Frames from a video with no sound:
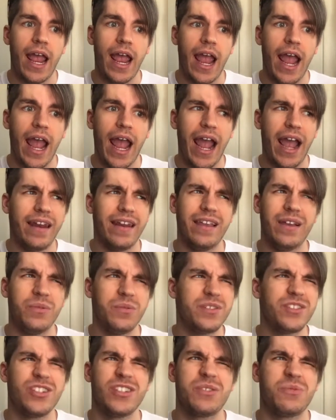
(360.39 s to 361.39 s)
and
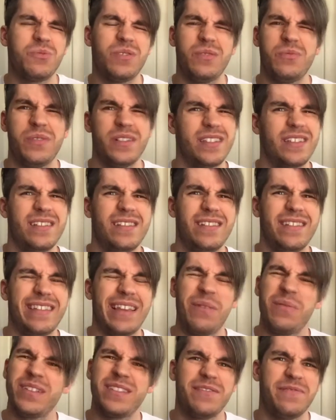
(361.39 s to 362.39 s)
that
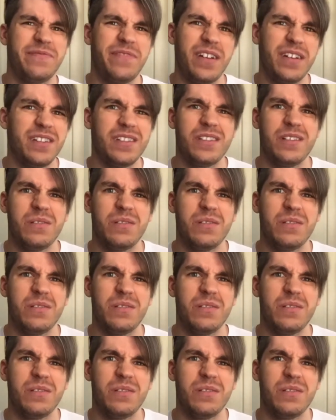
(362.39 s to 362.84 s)
wasn't fun to